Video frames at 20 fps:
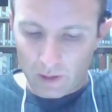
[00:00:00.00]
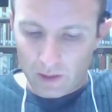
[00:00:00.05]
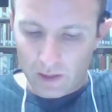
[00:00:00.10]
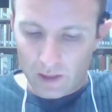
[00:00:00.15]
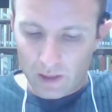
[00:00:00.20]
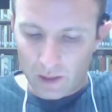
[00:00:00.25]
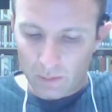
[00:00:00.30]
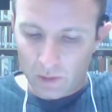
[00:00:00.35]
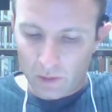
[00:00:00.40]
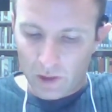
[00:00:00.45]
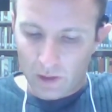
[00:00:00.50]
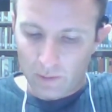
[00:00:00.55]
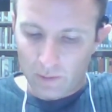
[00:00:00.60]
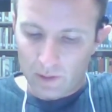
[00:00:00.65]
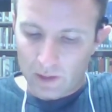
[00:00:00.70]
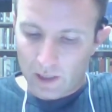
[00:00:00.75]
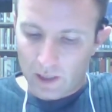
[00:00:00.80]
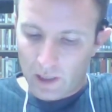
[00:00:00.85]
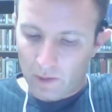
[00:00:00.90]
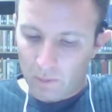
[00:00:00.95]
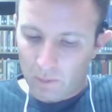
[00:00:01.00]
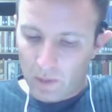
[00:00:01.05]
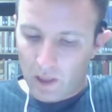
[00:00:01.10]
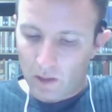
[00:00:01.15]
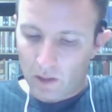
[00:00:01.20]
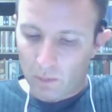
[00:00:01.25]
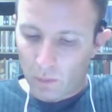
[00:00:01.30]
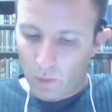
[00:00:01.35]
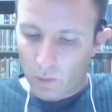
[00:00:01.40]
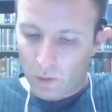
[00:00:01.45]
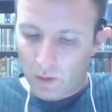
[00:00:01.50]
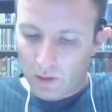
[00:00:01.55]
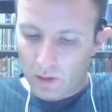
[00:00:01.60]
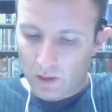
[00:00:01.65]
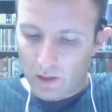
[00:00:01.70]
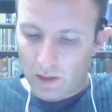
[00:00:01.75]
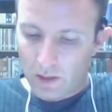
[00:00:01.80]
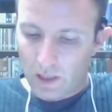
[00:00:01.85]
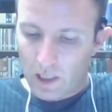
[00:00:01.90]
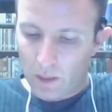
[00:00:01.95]
some servants have made more
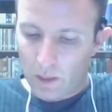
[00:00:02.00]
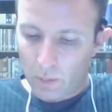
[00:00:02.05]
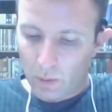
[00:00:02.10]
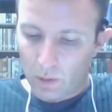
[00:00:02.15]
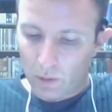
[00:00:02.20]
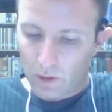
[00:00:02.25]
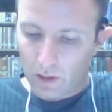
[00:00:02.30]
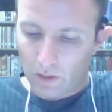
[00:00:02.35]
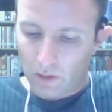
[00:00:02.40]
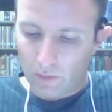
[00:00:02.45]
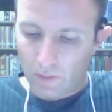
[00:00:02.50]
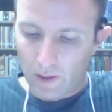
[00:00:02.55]
stable and